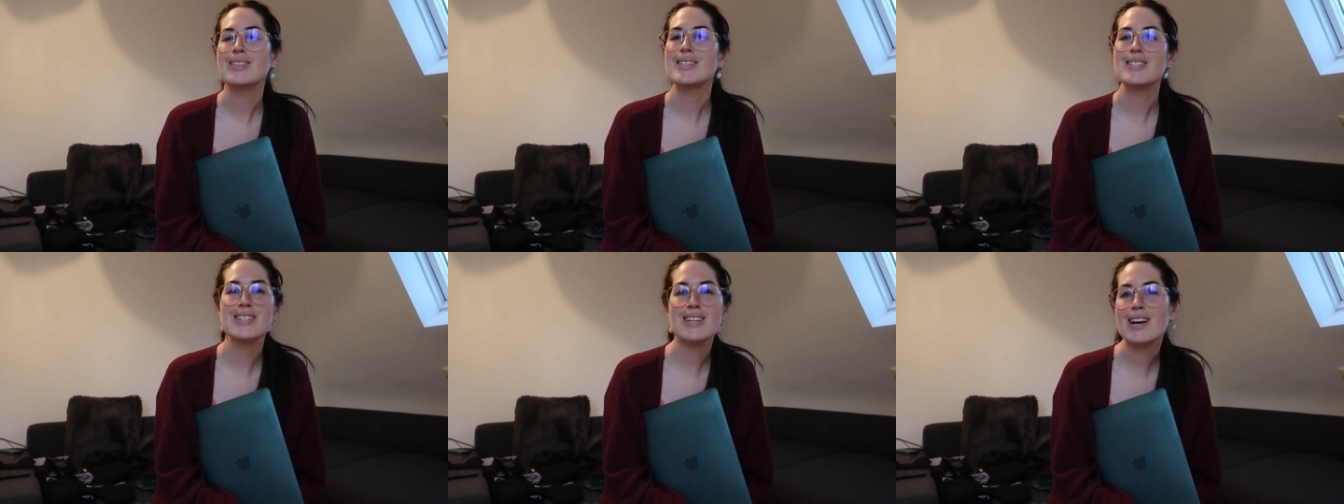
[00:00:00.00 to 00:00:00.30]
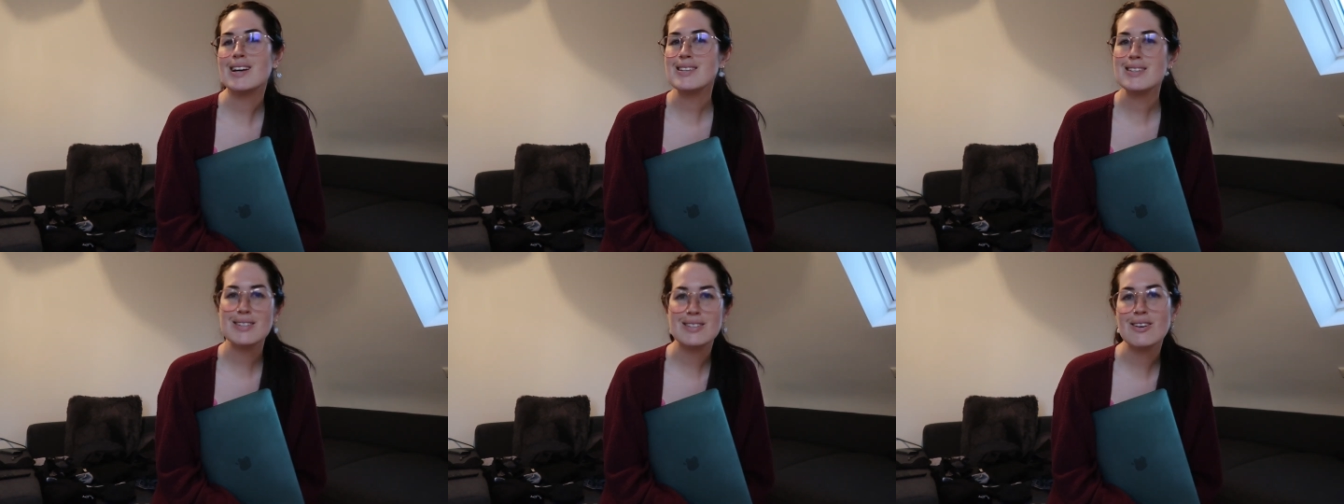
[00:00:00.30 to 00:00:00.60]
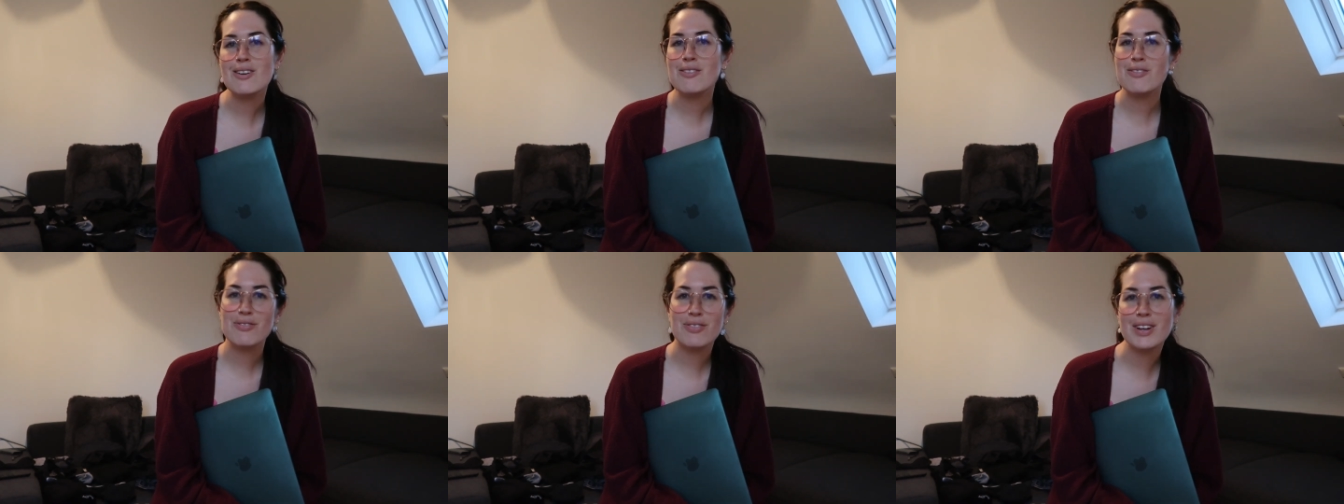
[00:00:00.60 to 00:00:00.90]
just
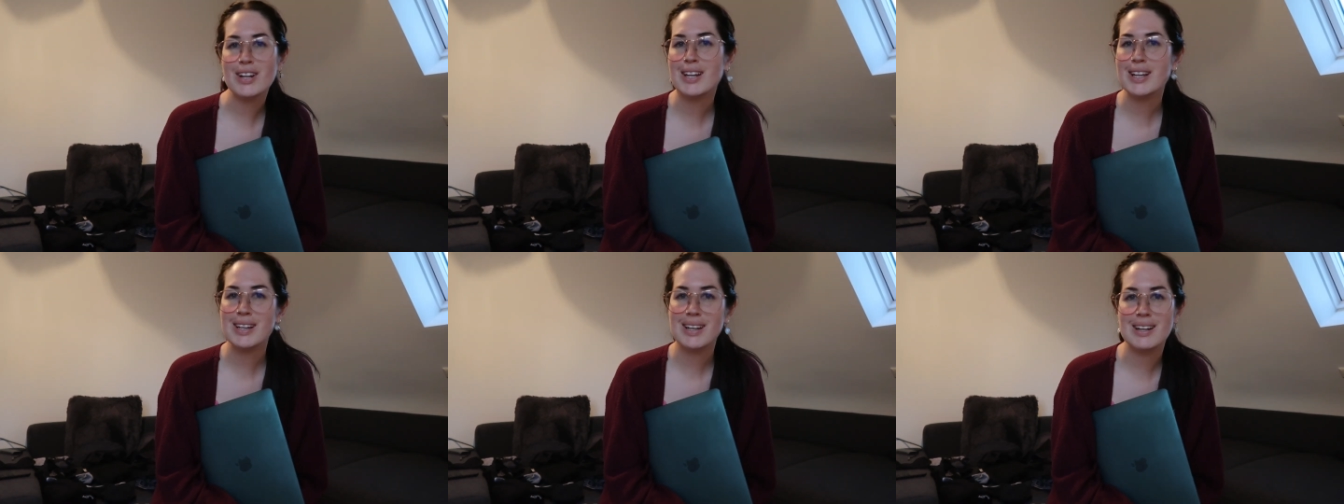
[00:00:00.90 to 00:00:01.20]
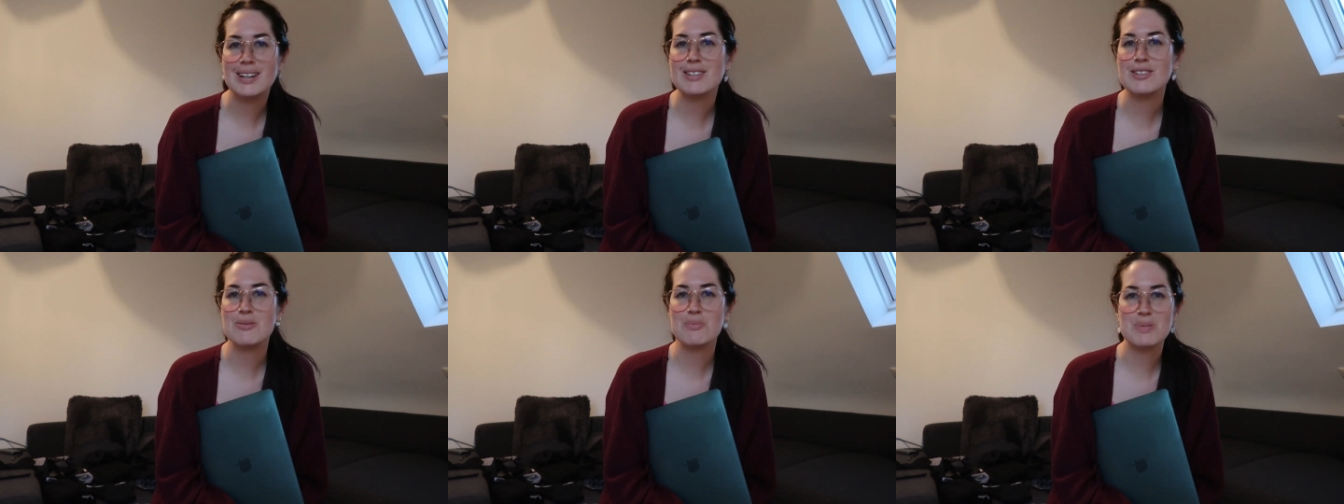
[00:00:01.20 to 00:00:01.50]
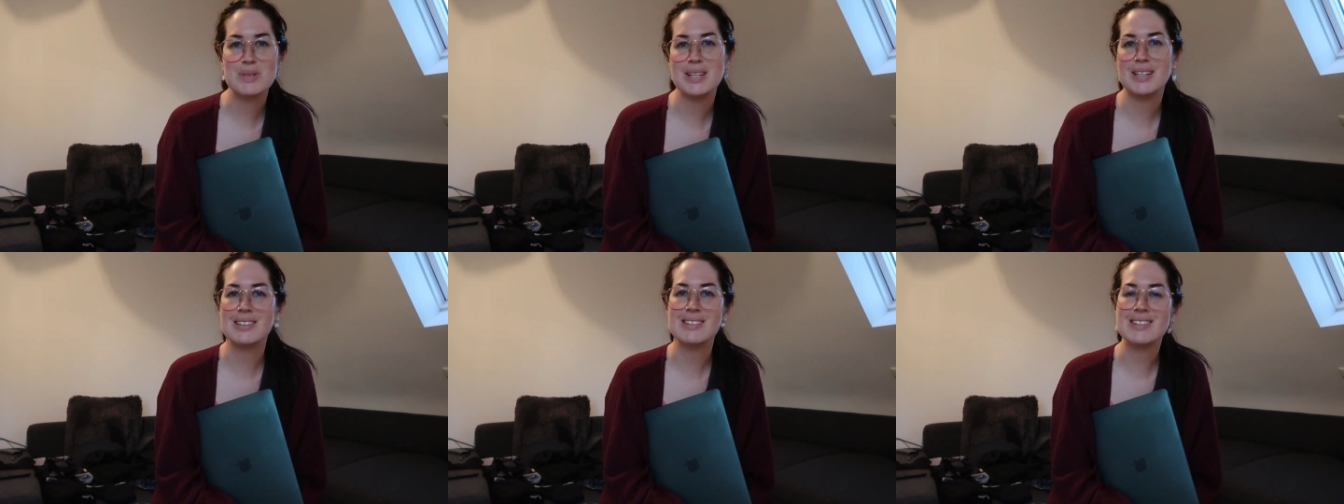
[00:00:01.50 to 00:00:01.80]
not feeling
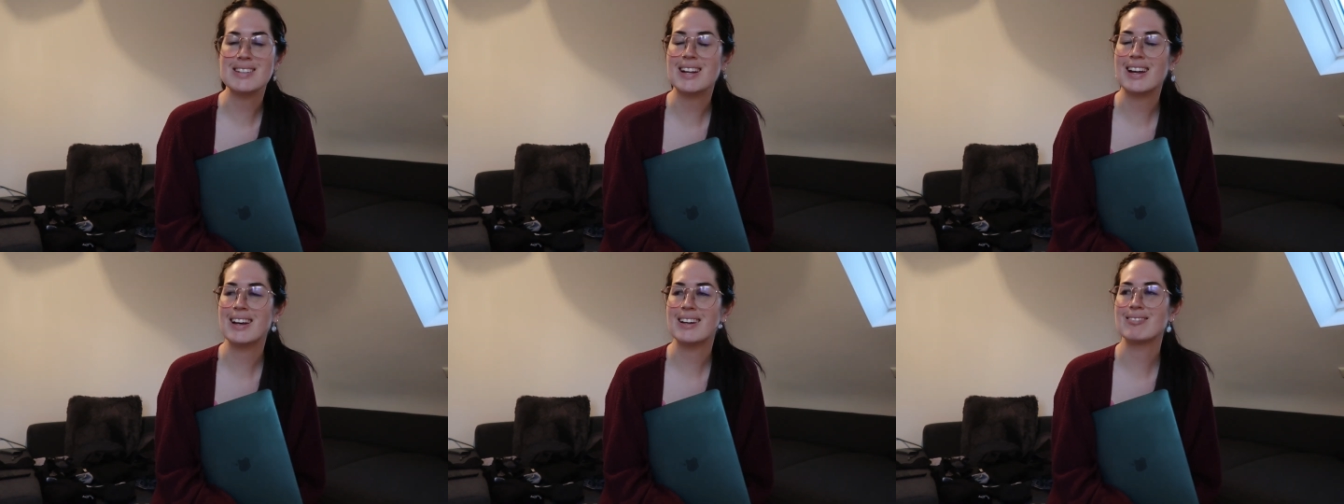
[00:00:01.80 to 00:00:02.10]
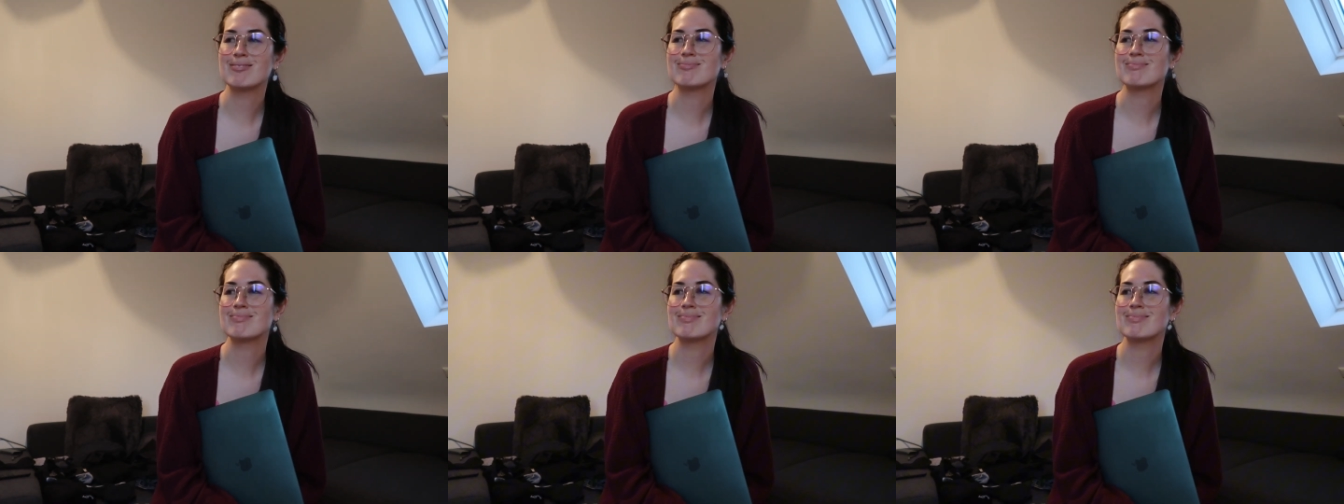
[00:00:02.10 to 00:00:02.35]
100% today.